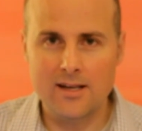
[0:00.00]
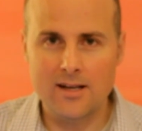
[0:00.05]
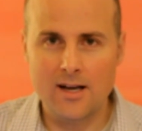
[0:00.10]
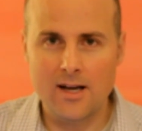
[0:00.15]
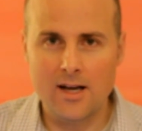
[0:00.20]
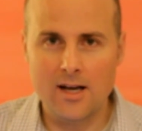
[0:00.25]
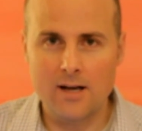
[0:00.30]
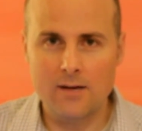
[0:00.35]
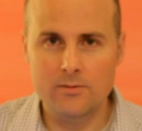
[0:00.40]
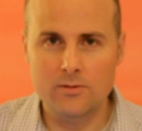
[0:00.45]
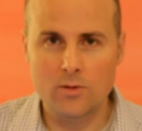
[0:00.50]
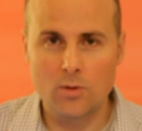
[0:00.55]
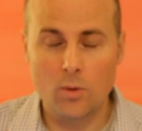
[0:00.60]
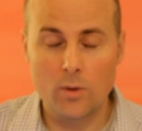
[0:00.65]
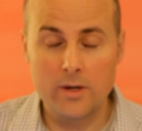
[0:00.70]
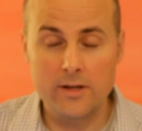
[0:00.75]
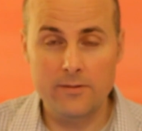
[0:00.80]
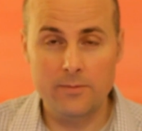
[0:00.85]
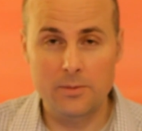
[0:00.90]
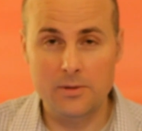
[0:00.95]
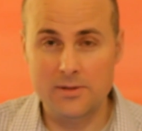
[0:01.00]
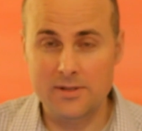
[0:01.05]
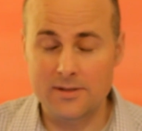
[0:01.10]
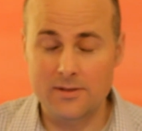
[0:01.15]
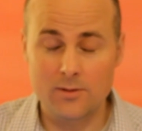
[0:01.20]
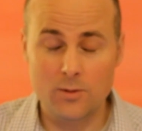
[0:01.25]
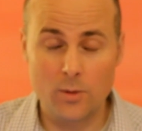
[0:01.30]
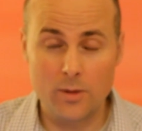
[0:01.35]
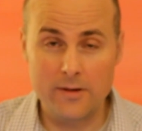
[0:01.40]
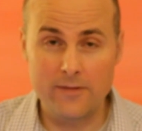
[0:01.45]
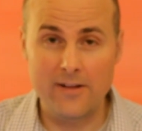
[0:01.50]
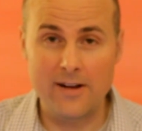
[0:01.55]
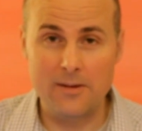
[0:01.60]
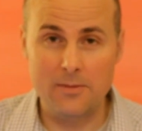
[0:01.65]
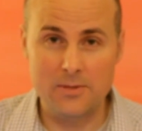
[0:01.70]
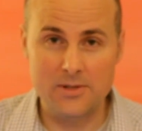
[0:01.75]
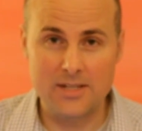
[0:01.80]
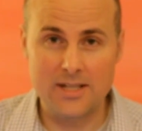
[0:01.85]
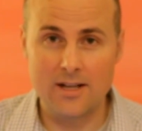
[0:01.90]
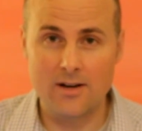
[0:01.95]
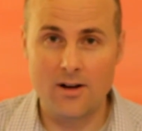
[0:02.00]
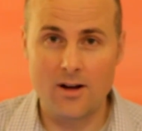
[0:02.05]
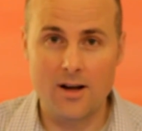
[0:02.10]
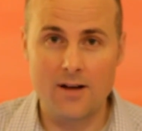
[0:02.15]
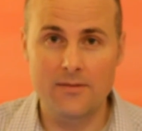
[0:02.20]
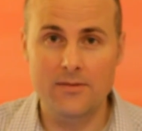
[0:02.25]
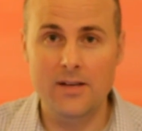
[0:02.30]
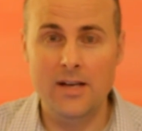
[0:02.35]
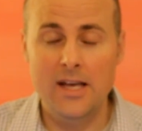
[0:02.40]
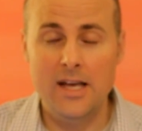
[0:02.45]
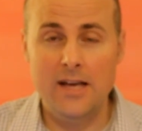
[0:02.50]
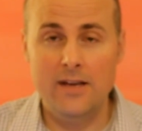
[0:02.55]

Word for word: 25% off